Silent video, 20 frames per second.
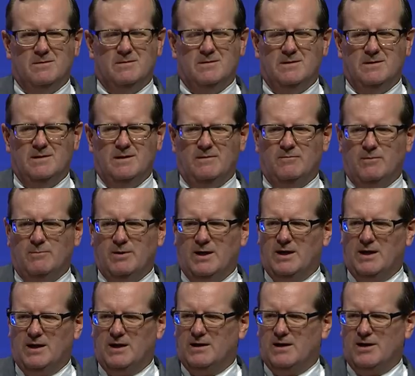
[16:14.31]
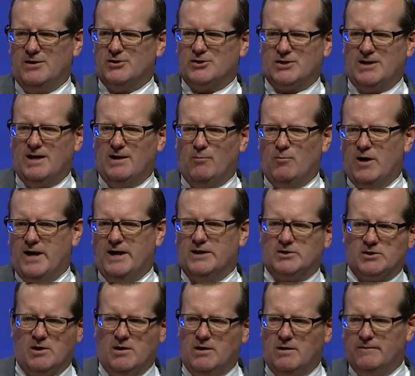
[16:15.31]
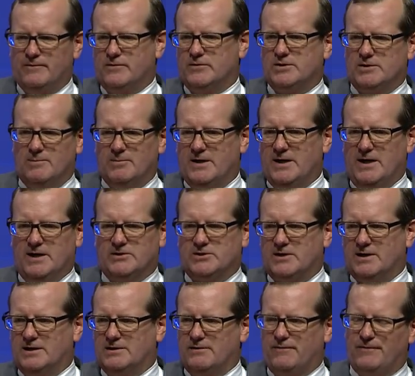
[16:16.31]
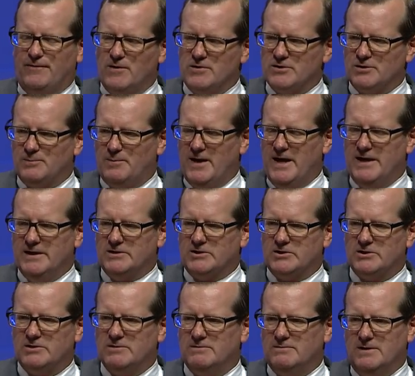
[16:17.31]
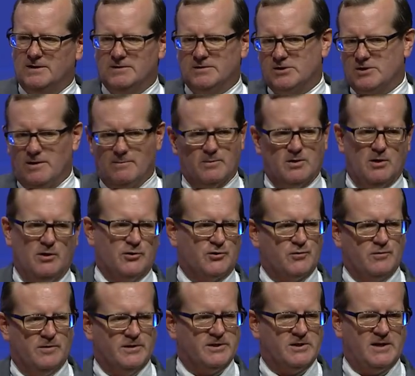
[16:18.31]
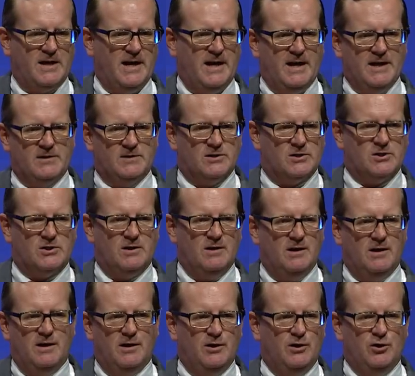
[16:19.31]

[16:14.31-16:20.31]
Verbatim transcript: even beginning to understand why it's hard for somebody else to get to first base in some cultural settings,